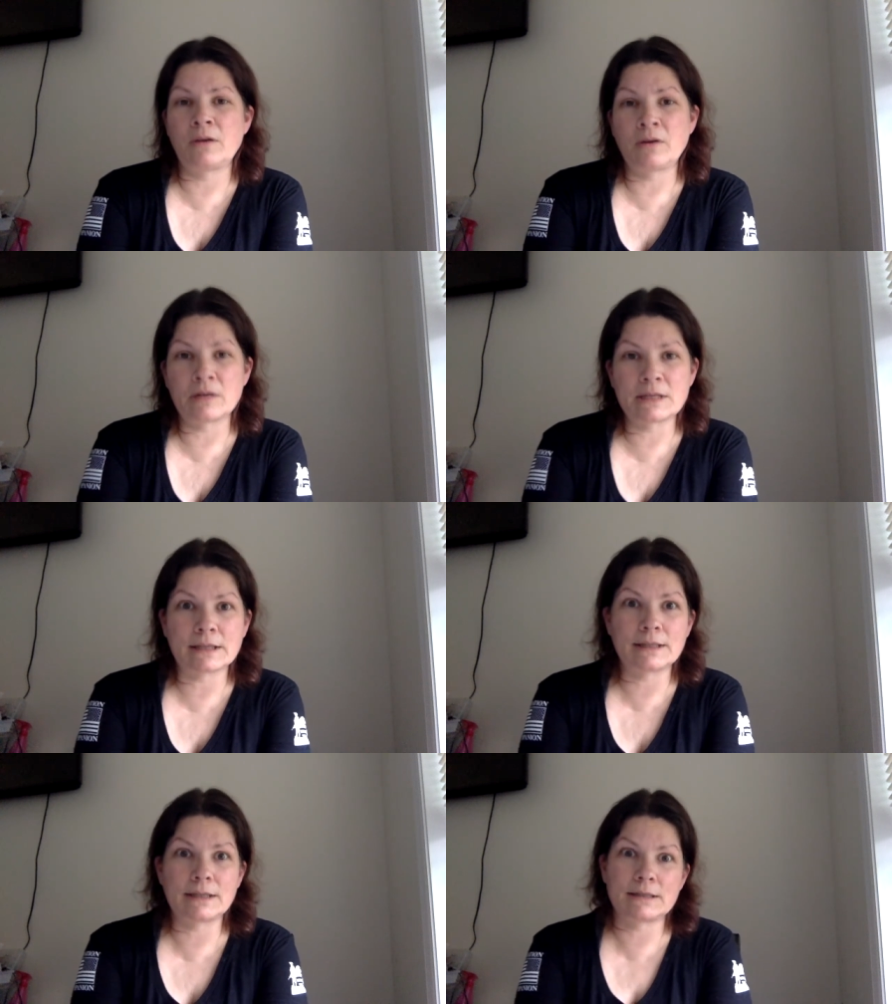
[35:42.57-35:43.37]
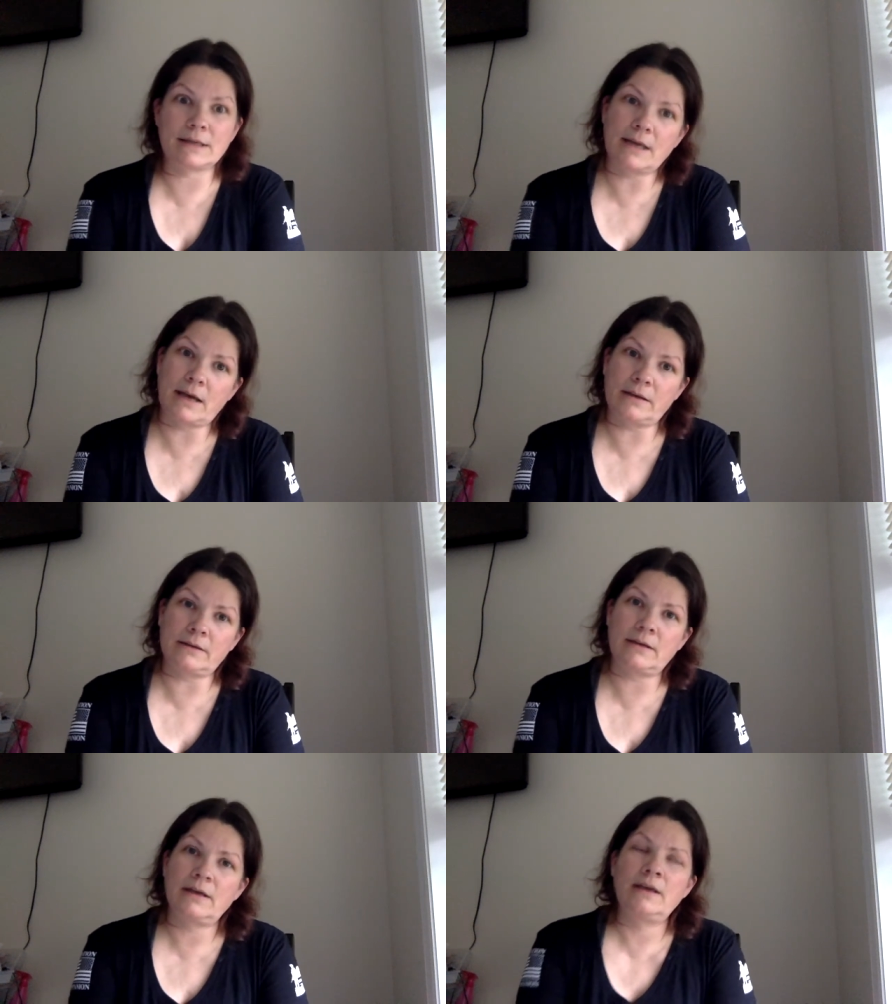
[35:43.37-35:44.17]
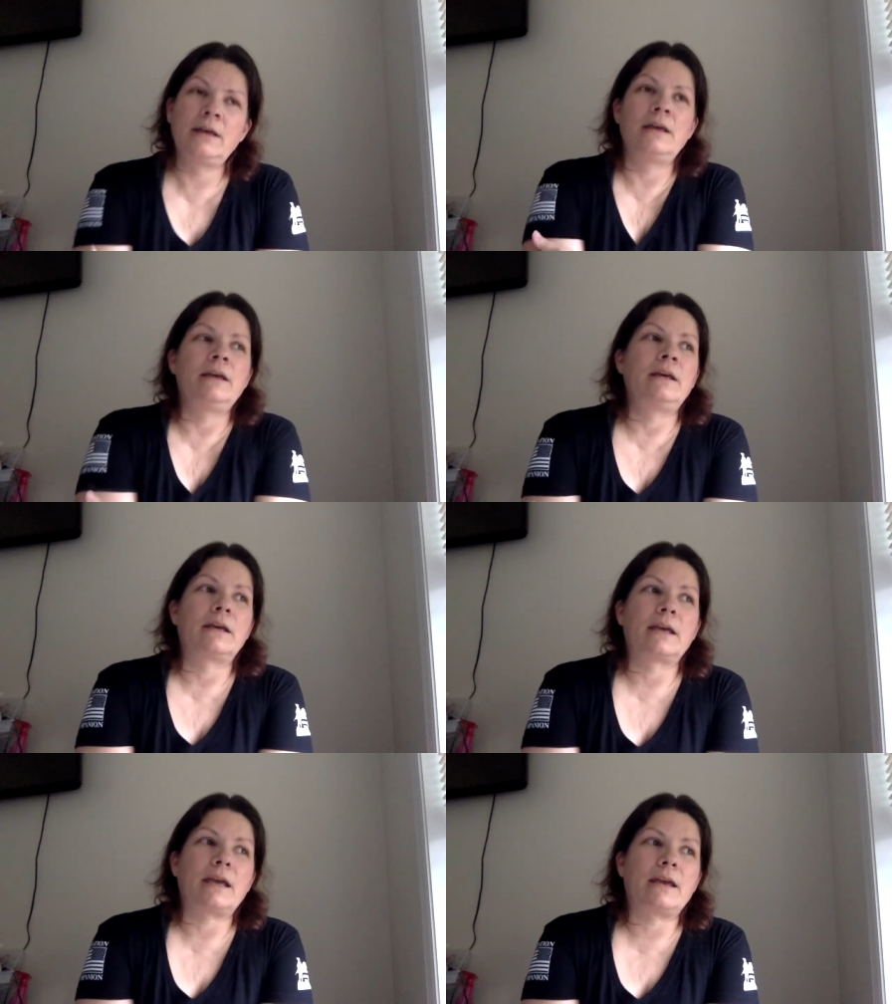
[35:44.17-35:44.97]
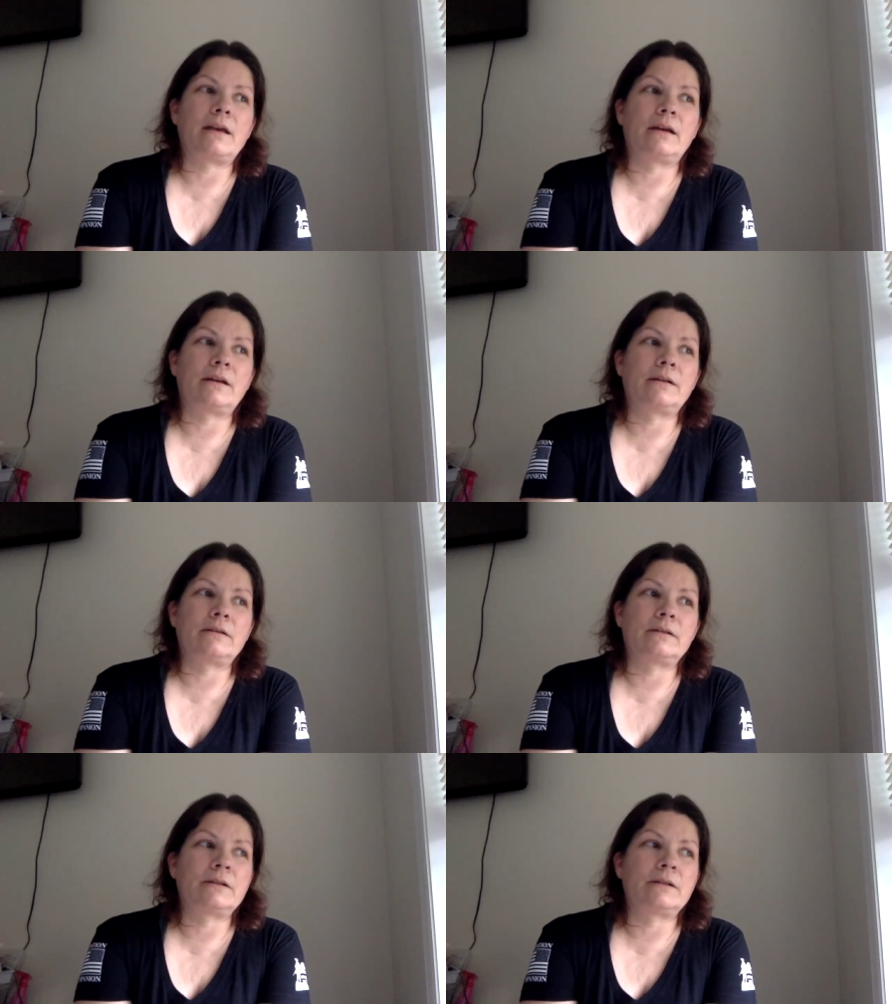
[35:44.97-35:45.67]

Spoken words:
her sickness again, and